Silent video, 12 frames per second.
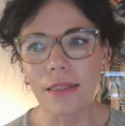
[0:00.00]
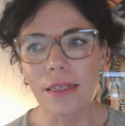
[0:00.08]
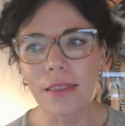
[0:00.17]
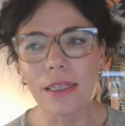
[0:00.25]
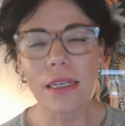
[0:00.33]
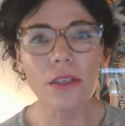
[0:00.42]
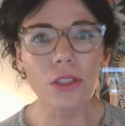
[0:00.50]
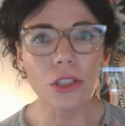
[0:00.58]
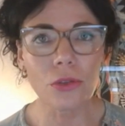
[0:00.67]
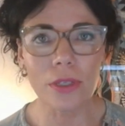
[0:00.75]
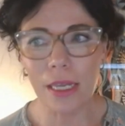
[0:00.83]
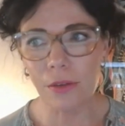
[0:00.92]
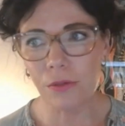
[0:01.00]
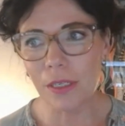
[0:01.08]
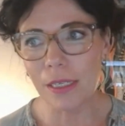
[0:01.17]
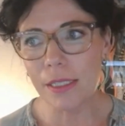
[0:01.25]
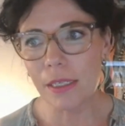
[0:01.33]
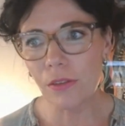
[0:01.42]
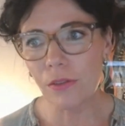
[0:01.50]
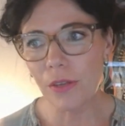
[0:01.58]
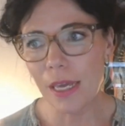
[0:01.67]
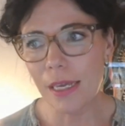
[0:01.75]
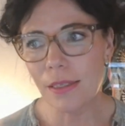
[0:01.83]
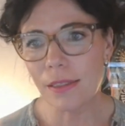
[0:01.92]
as I said, during that
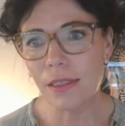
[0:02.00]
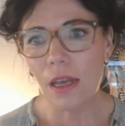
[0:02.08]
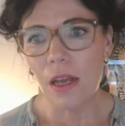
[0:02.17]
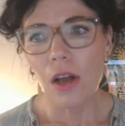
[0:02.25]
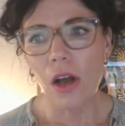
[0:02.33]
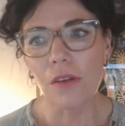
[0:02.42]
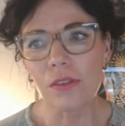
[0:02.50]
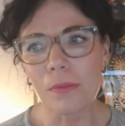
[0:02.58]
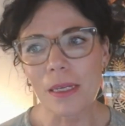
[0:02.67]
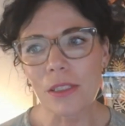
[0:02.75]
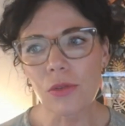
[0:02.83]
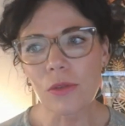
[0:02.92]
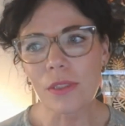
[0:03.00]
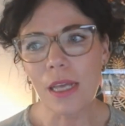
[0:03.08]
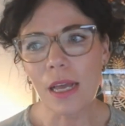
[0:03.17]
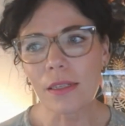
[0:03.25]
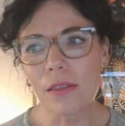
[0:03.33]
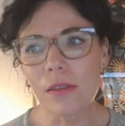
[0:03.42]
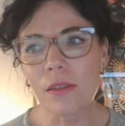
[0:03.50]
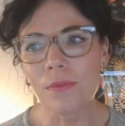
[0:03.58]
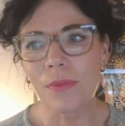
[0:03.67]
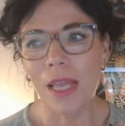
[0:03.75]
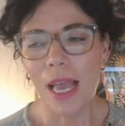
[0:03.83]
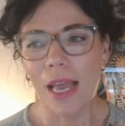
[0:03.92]
follicular phase of the menstrual
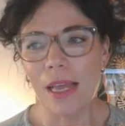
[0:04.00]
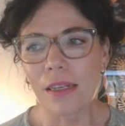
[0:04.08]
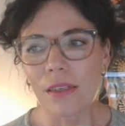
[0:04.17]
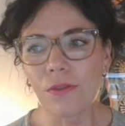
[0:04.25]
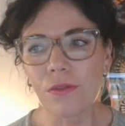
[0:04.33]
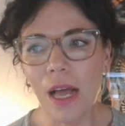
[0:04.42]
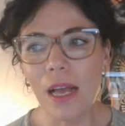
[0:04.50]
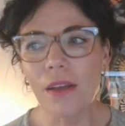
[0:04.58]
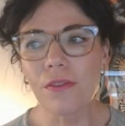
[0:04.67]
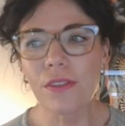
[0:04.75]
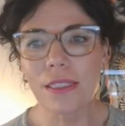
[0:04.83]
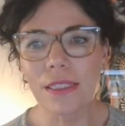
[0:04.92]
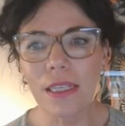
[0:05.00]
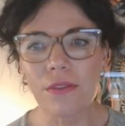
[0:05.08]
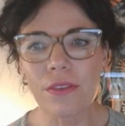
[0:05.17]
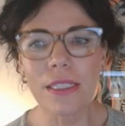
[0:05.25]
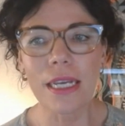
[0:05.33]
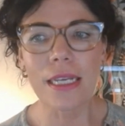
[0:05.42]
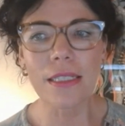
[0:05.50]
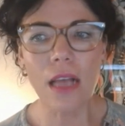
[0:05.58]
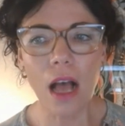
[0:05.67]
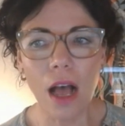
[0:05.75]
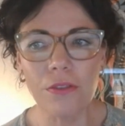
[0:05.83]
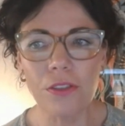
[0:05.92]
cycle, and 5 to 7
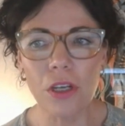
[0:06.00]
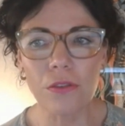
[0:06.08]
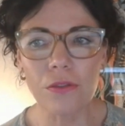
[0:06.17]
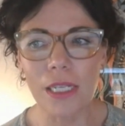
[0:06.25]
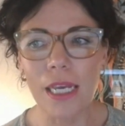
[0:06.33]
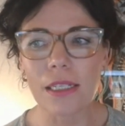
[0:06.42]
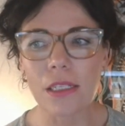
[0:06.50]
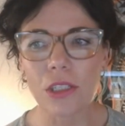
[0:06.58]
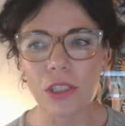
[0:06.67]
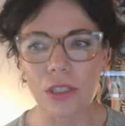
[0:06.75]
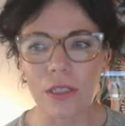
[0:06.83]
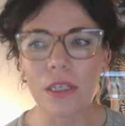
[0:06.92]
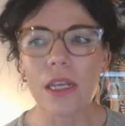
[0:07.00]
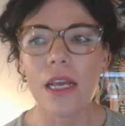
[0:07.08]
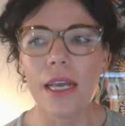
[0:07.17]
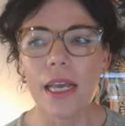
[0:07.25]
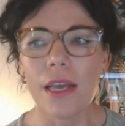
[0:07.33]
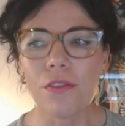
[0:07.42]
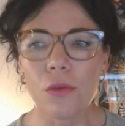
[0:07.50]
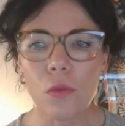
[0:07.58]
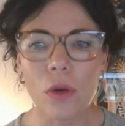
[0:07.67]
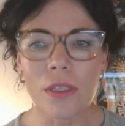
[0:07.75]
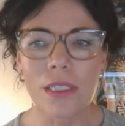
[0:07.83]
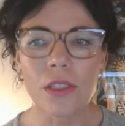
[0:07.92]
days after ovulation
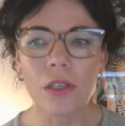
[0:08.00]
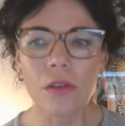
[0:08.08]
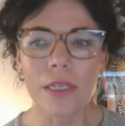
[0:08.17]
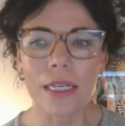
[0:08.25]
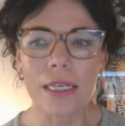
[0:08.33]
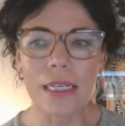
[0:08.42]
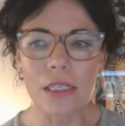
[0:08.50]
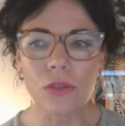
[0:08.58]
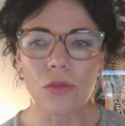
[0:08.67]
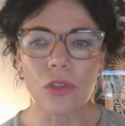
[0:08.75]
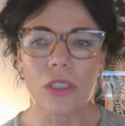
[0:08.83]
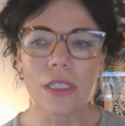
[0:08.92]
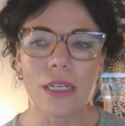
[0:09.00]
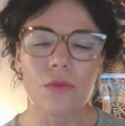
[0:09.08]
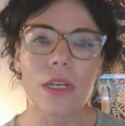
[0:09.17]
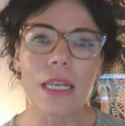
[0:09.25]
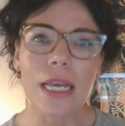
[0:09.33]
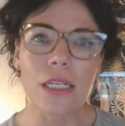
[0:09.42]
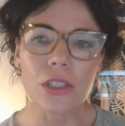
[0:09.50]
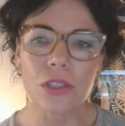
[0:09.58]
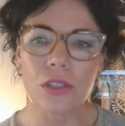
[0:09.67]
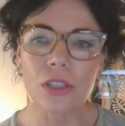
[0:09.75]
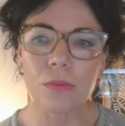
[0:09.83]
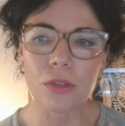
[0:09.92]
if you're wanting to look at estrogen in
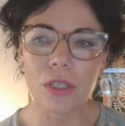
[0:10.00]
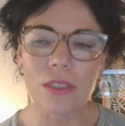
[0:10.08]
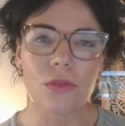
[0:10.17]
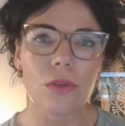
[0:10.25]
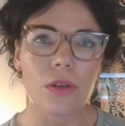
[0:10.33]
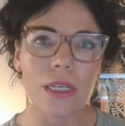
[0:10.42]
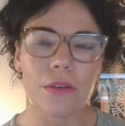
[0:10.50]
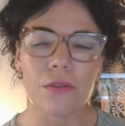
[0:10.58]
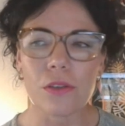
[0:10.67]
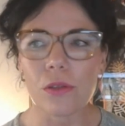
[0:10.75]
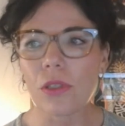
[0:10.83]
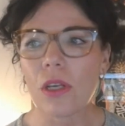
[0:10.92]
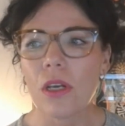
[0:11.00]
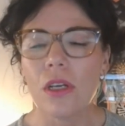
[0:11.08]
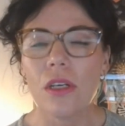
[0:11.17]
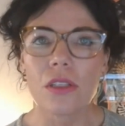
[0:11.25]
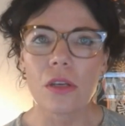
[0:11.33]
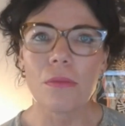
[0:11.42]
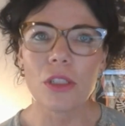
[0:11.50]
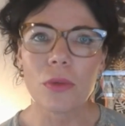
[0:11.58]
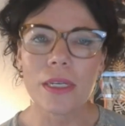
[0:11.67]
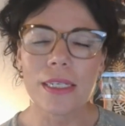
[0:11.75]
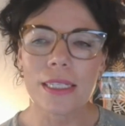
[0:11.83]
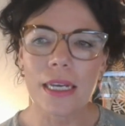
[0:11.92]
relation to progesterone levels. So
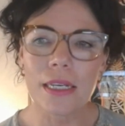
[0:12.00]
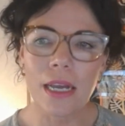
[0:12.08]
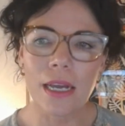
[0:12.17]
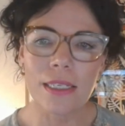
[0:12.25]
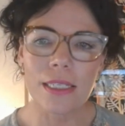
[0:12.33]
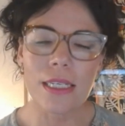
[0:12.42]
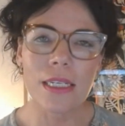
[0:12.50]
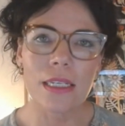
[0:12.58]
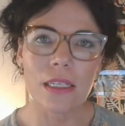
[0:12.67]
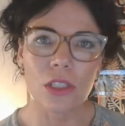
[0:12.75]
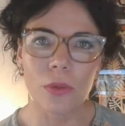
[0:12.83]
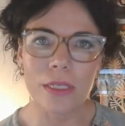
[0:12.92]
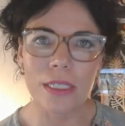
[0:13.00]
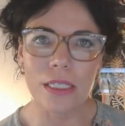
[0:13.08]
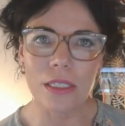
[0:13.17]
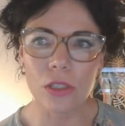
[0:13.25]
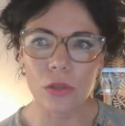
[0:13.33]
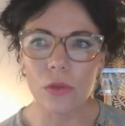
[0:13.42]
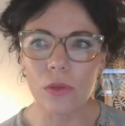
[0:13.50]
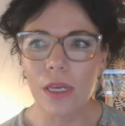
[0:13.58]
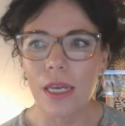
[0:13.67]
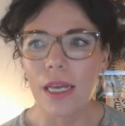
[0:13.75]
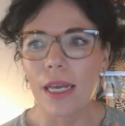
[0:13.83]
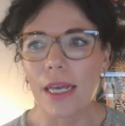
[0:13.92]
between day 19 and
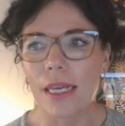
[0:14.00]
22